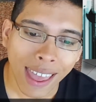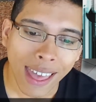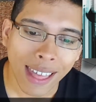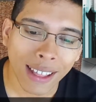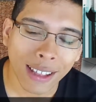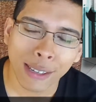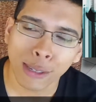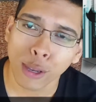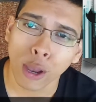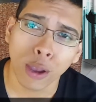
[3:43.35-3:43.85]

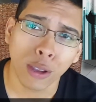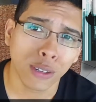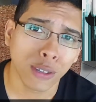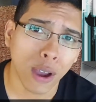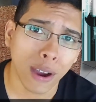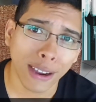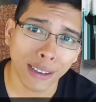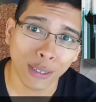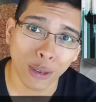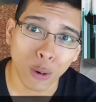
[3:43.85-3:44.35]
This
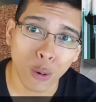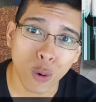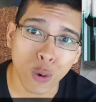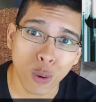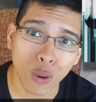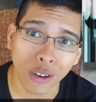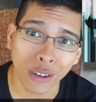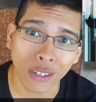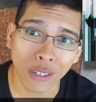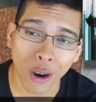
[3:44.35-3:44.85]
song has a
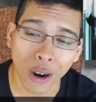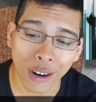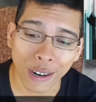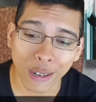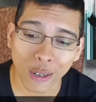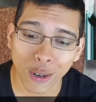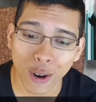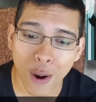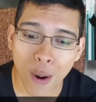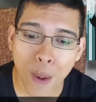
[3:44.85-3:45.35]
cool guitar
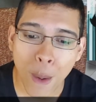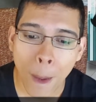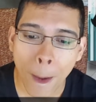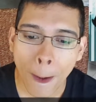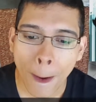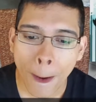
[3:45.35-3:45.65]
intro.